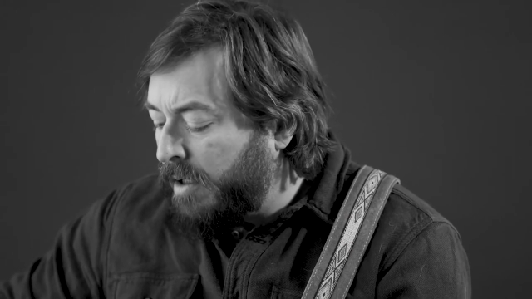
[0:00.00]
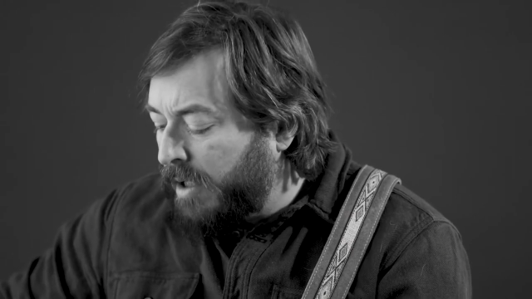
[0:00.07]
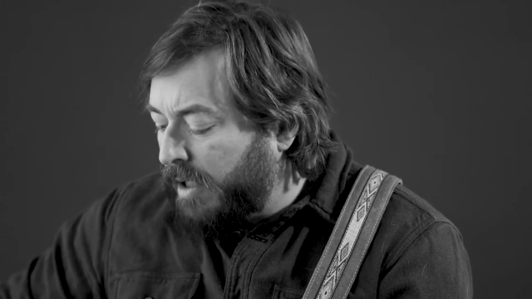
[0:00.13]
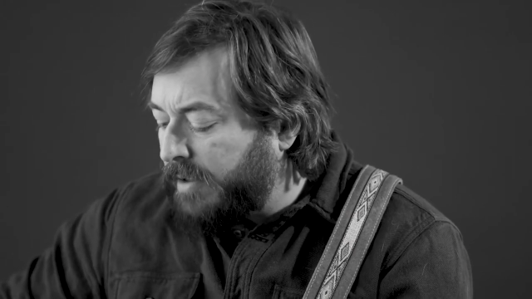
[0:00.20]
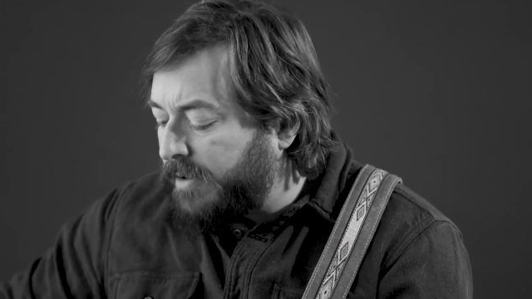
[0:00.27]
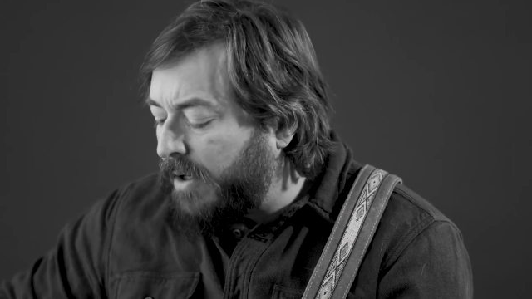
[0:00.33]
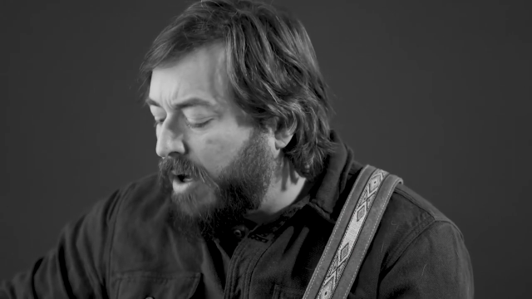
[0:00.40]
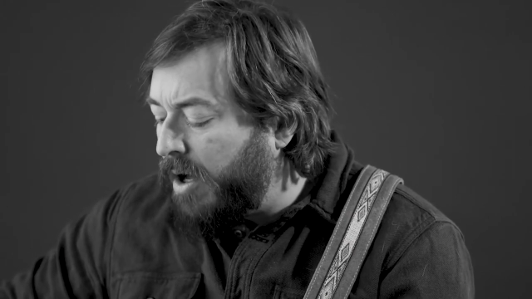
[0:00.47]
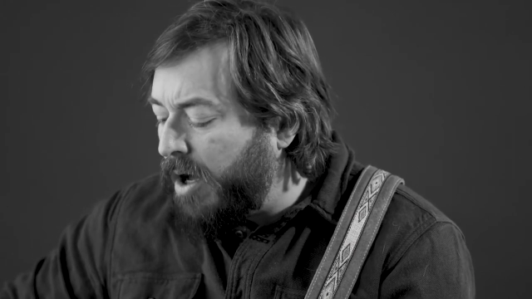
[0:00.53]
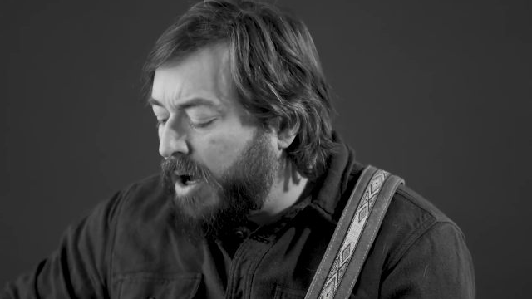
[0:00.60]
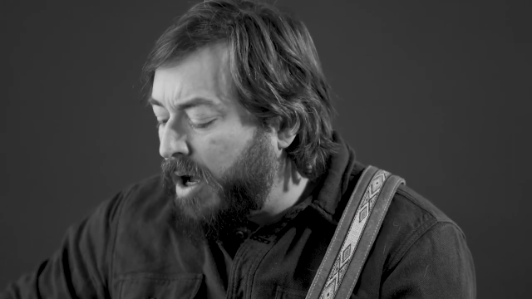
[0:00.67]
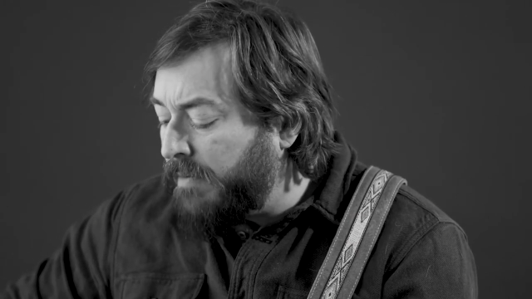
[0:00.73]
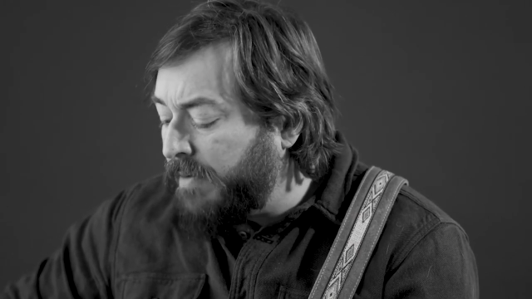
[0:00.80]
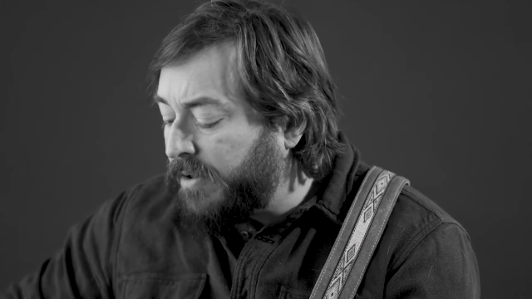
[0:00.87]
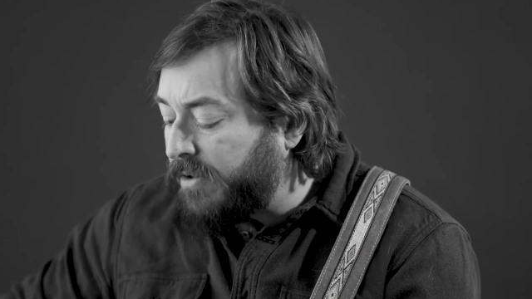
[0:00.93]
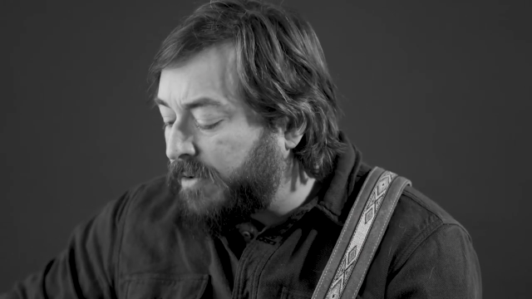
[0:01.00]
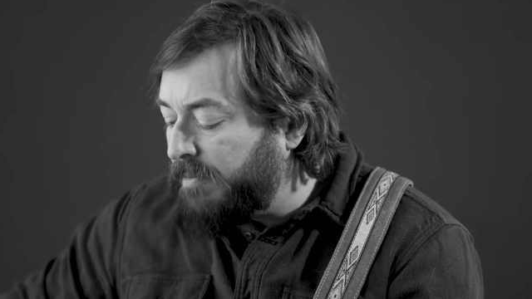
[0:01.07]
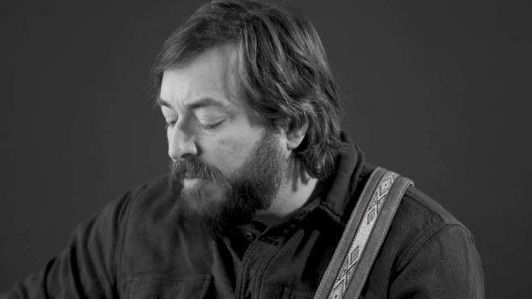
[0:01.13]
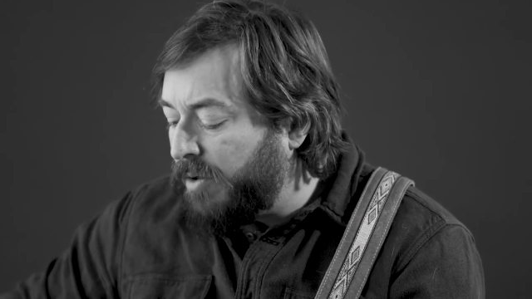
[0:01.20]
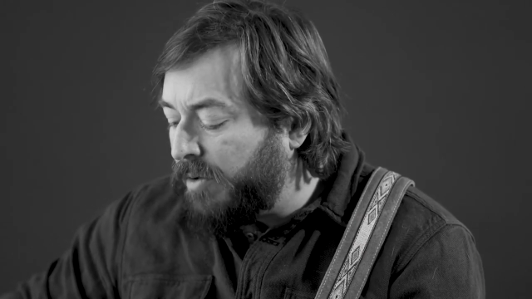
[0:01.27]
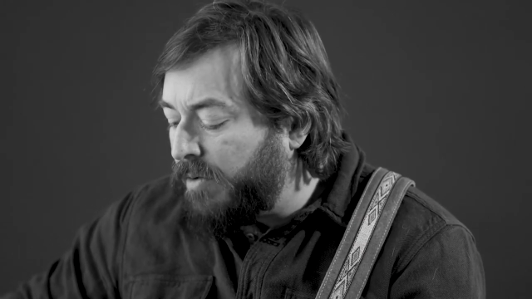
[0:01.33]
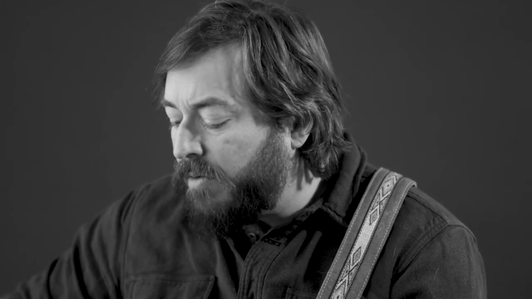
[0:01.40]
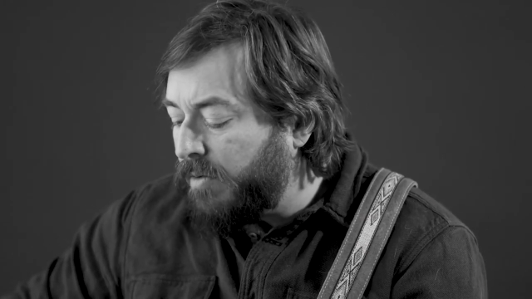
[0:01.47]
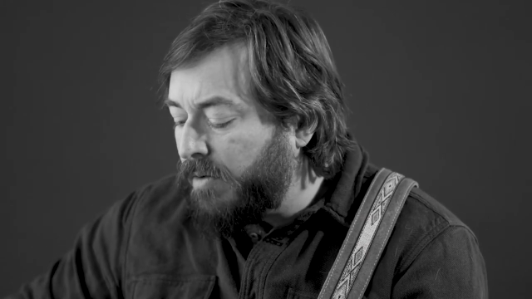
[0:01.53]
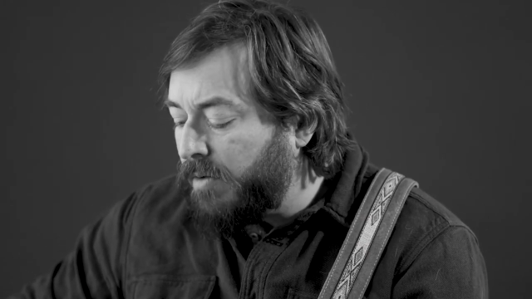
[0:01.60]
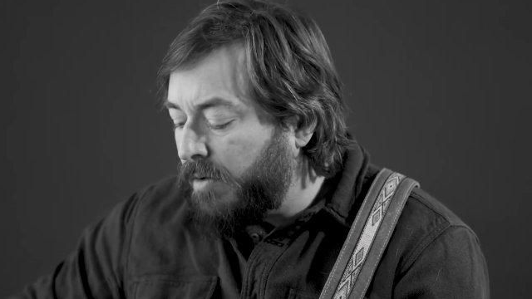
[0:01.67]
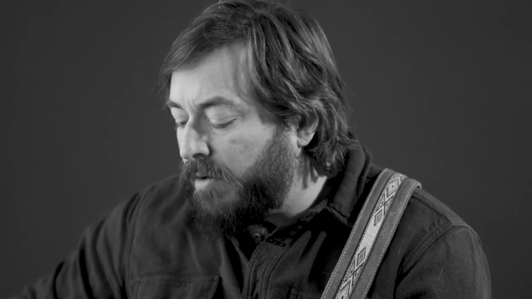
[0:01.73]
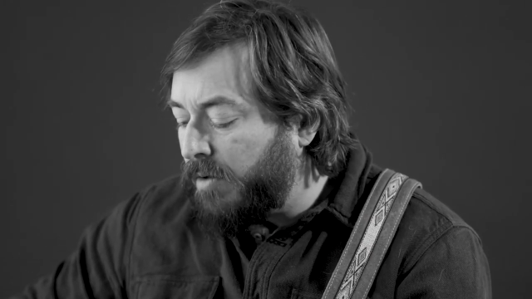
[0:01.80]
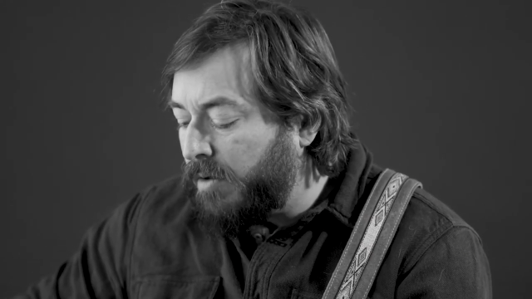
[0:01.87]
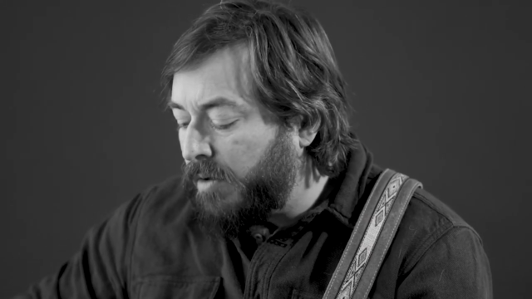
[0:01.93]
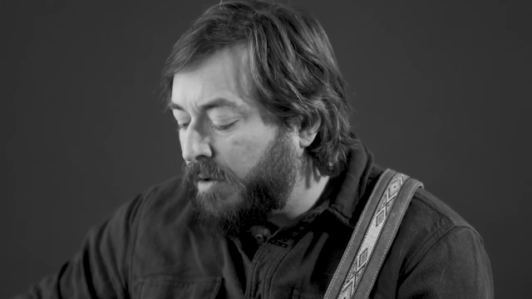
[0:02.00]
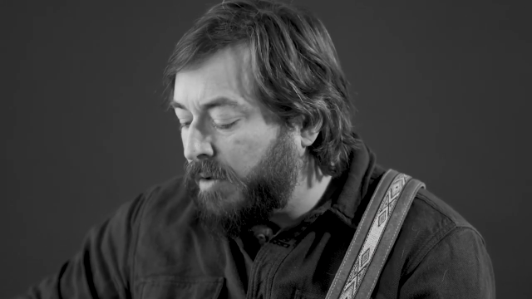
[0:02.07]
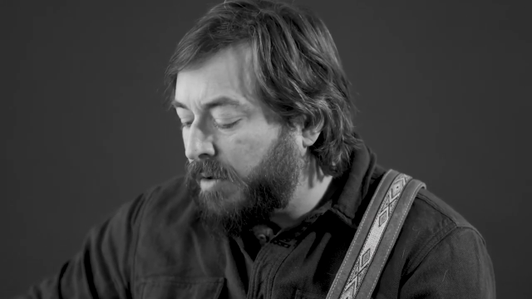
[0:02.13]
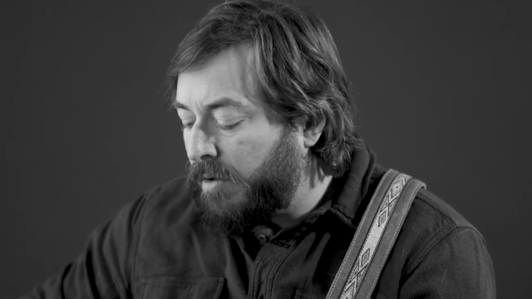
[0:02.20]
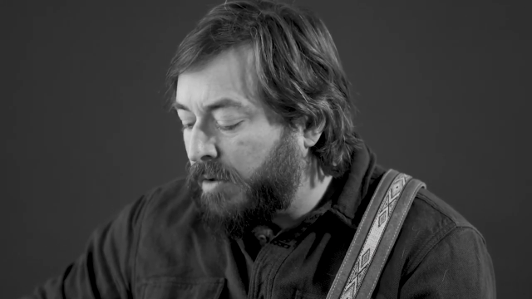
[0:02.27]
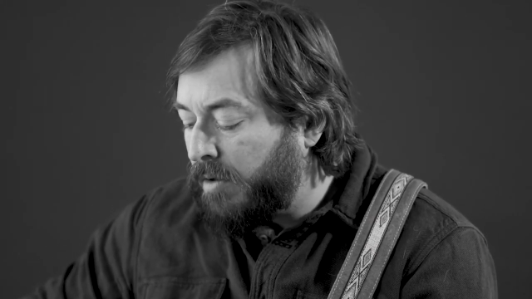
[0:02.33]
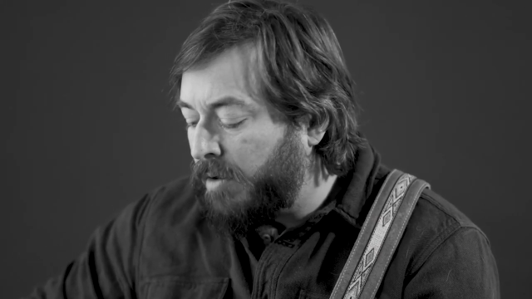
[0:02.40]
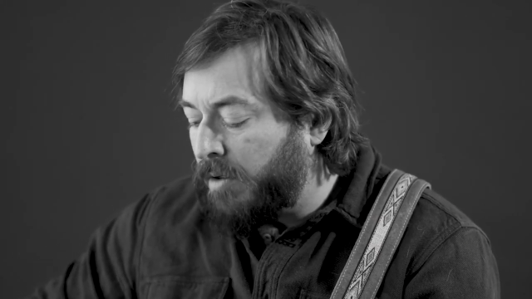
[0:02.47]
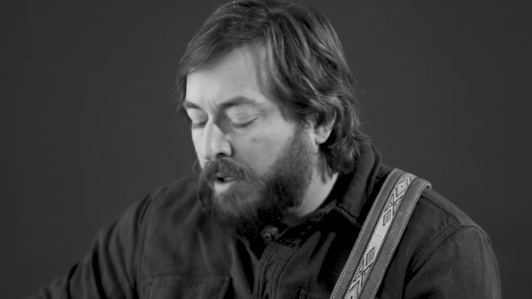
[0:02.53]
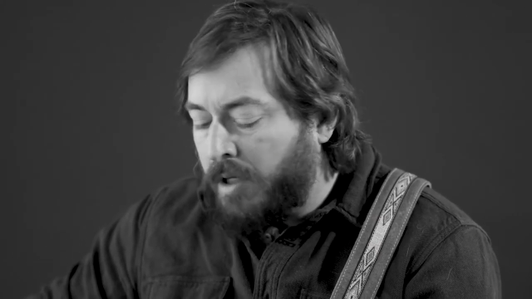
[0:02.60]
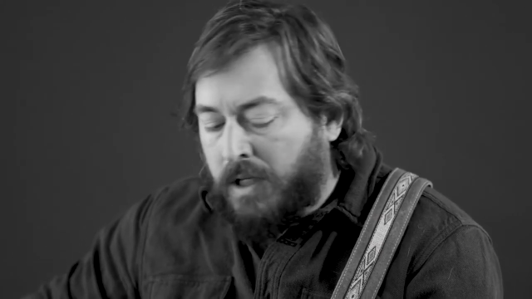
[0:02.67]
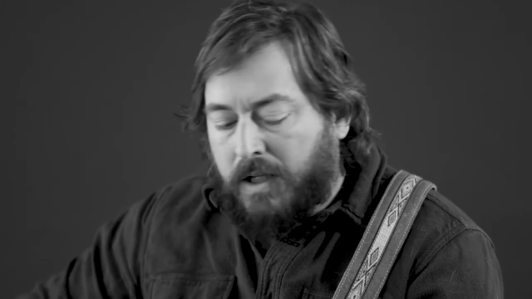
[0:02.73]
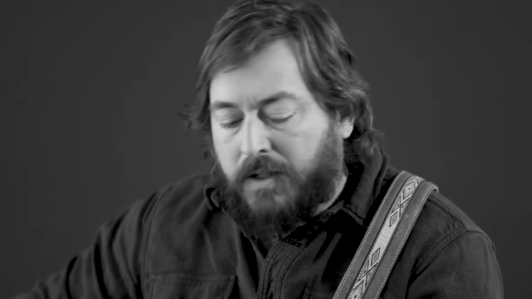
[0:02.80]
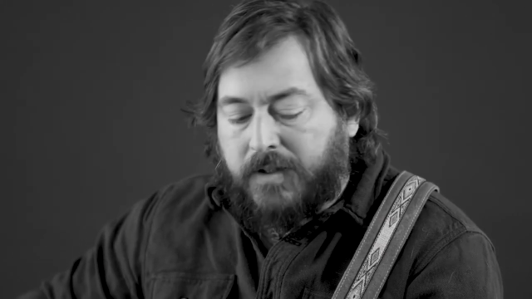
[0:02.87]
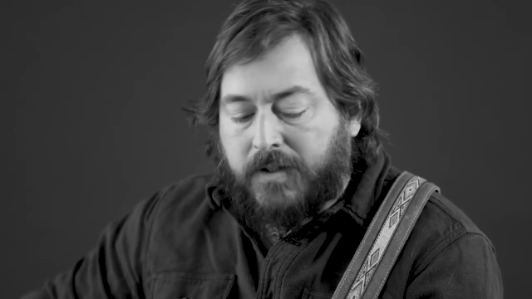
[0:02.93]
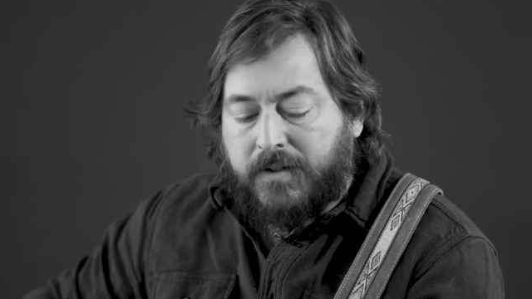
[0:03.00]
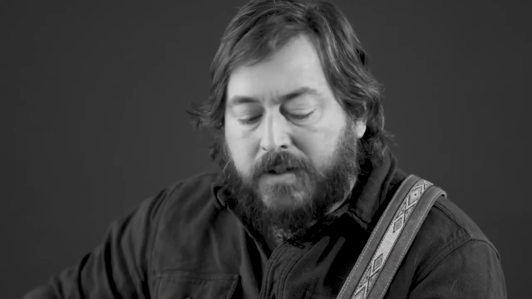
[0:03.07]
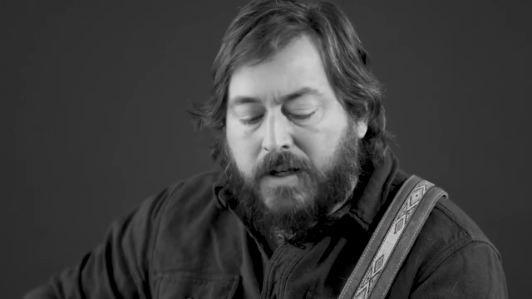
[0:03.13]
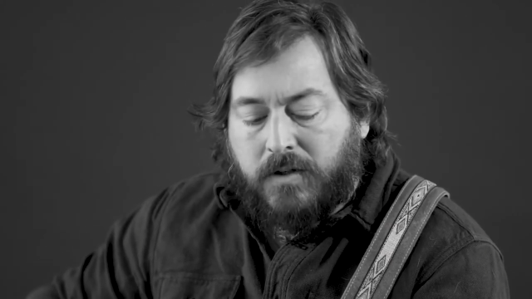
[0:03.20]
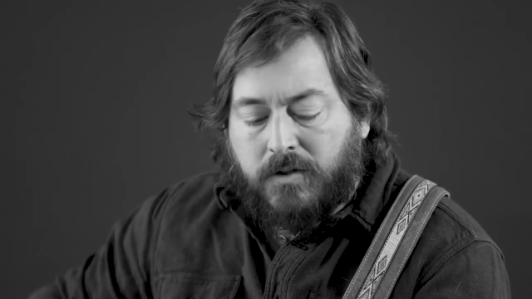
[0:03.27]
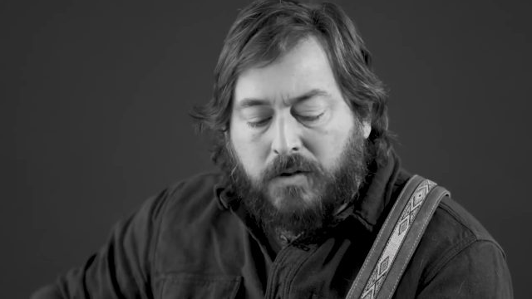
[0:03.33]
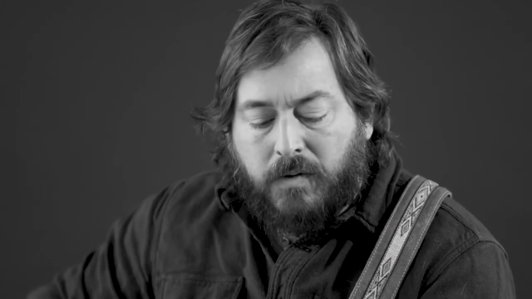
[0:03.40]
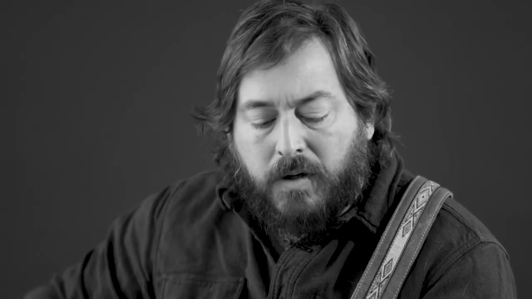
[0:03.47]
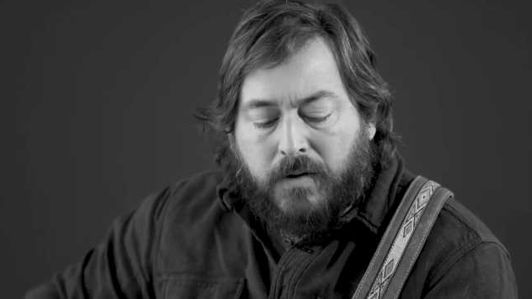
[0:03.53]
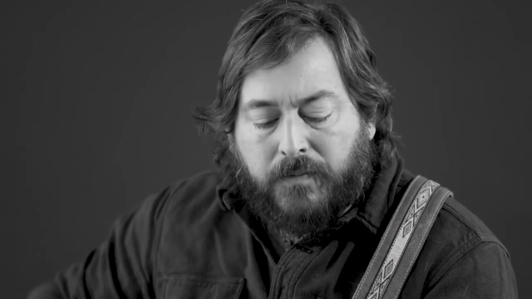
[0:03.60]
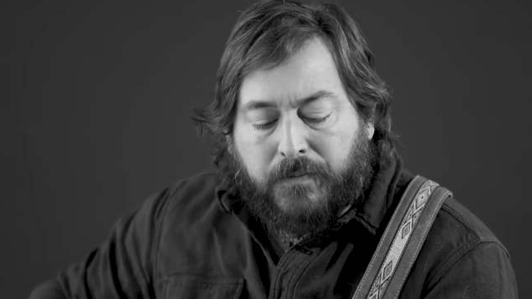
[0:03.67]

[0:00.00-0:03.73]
it's a harvest moon, it's a century